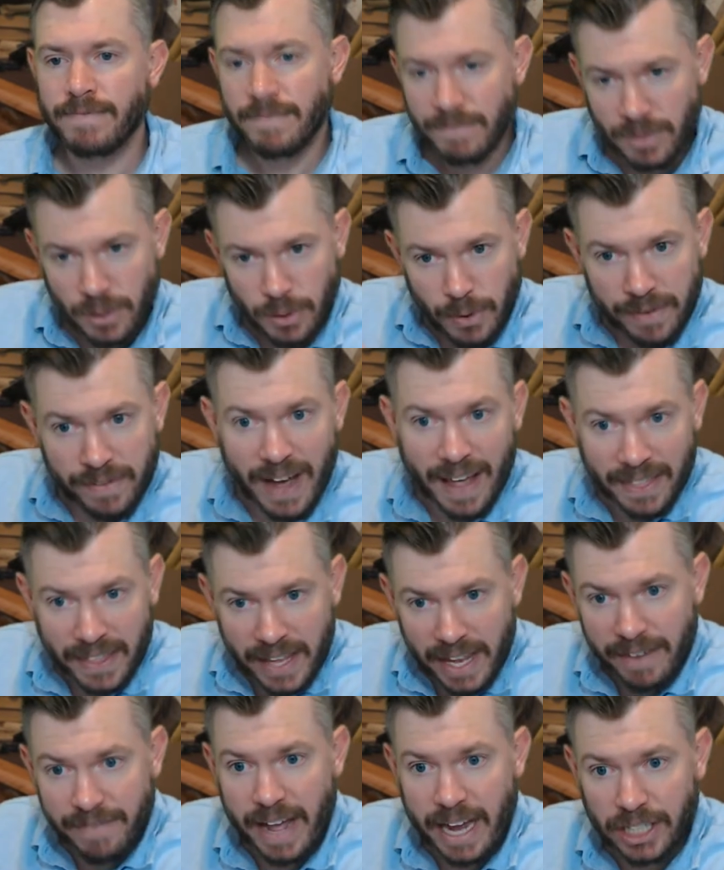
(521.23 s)
So, we've got
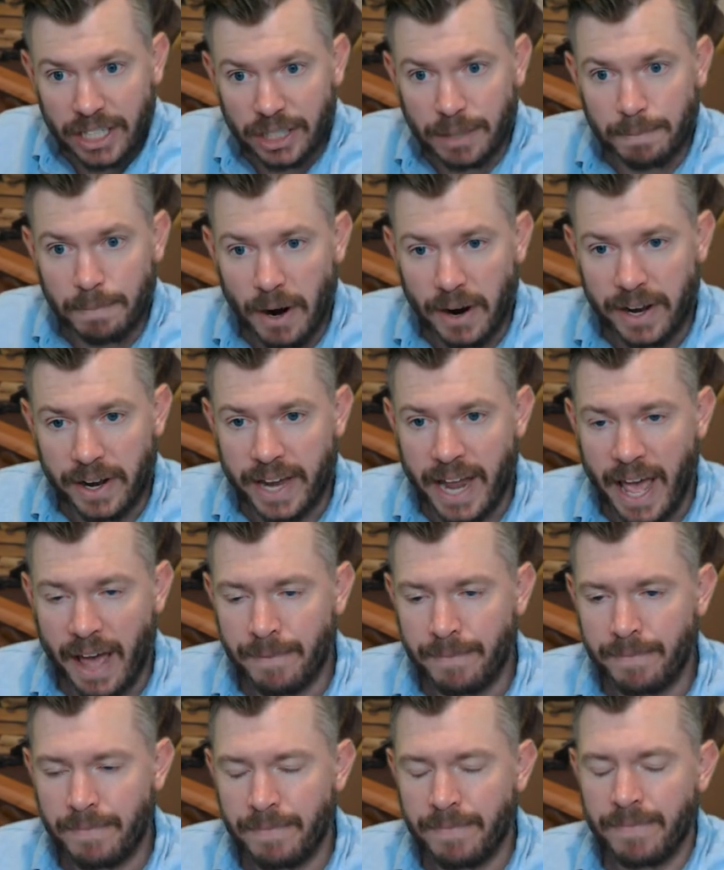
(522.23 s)
the invasion part
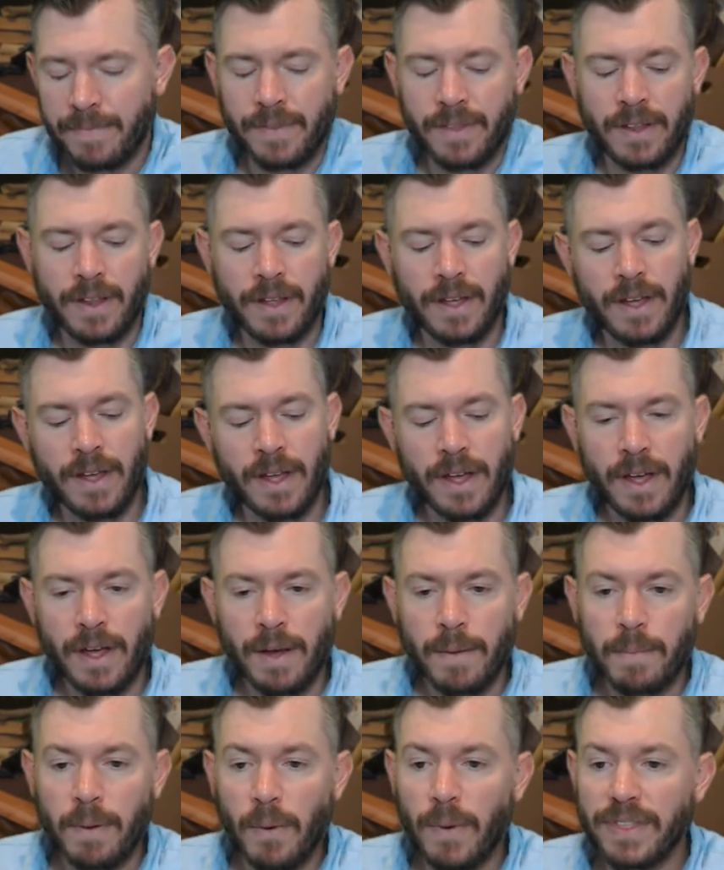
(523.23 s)
down,
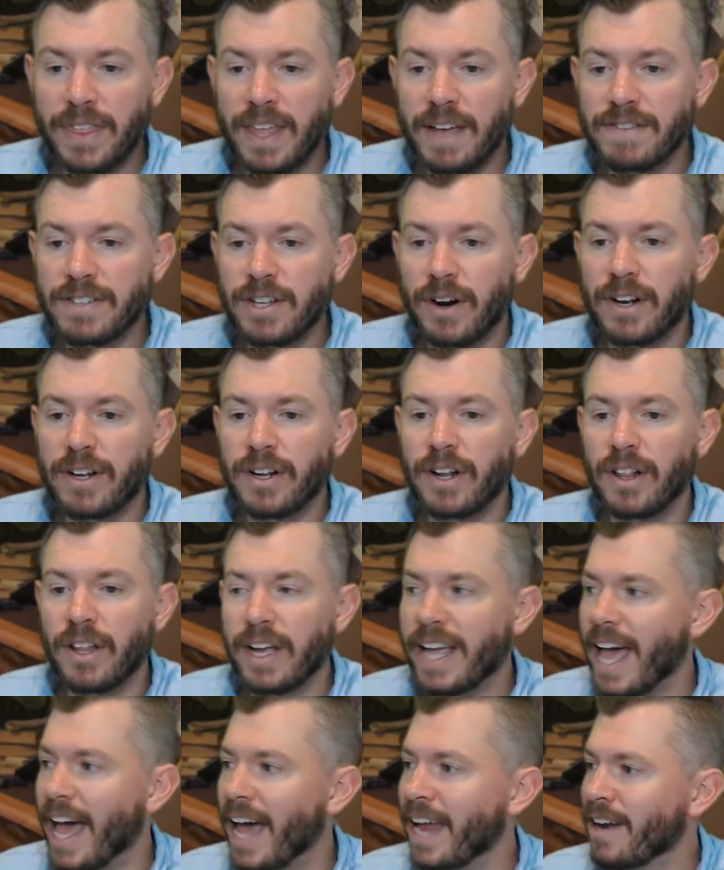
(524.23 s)
but what they've started to
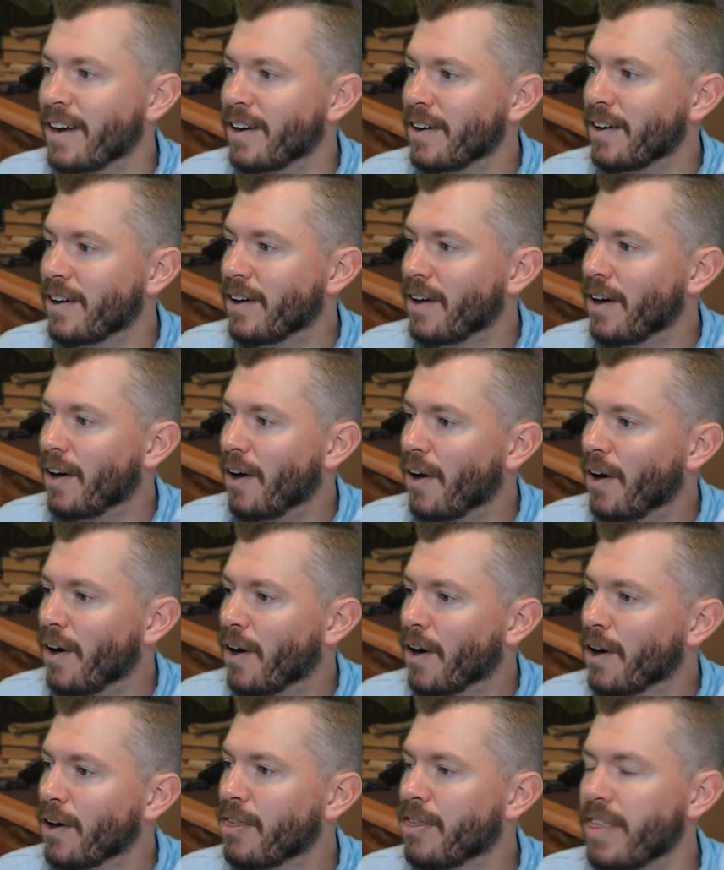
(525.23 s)
look at
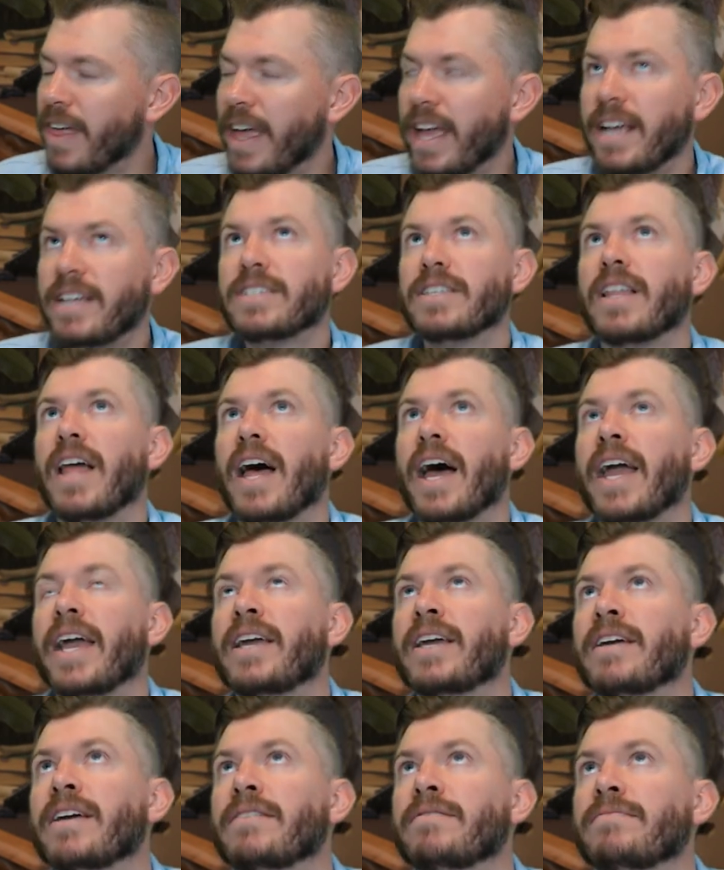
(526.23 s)
are things
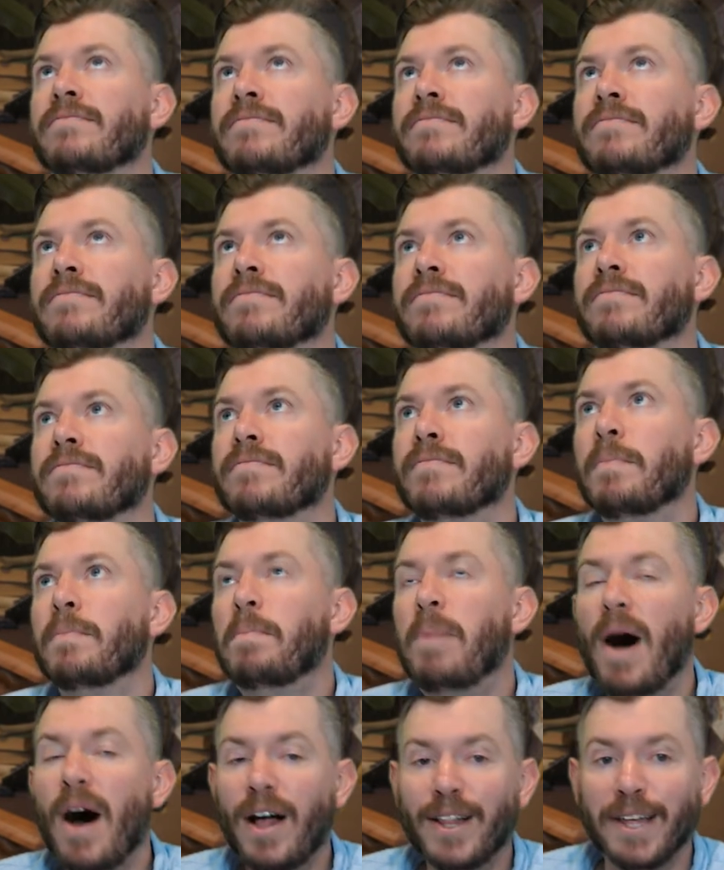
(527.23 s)
like
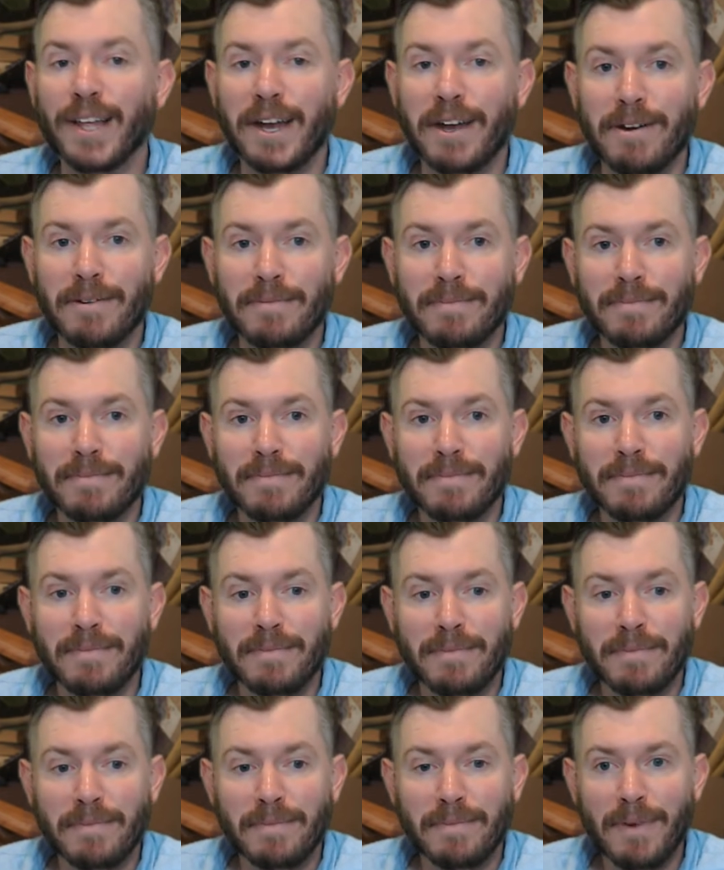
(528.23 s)
pollen
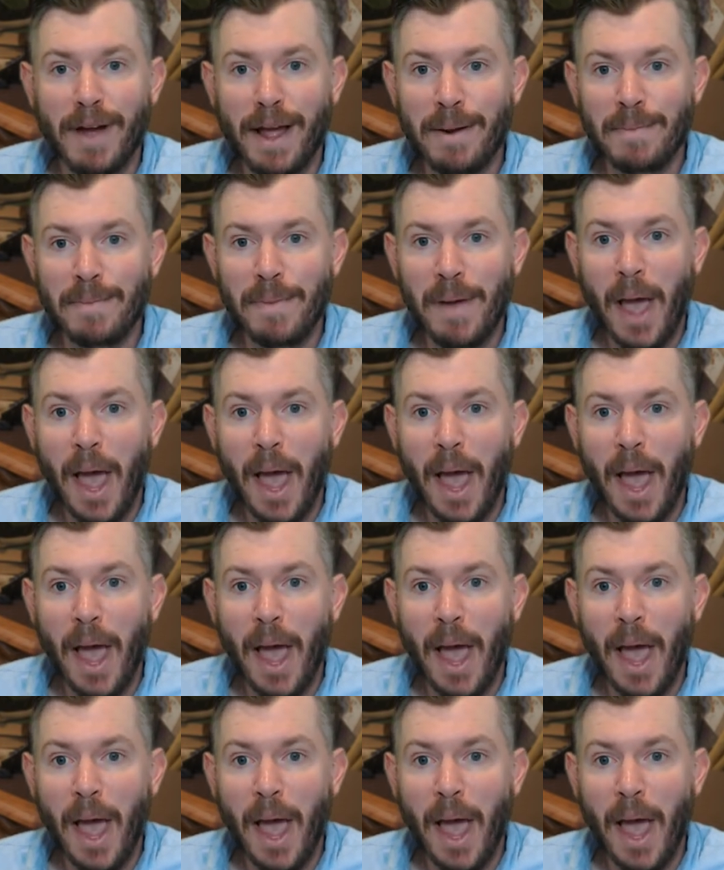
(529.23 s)
right?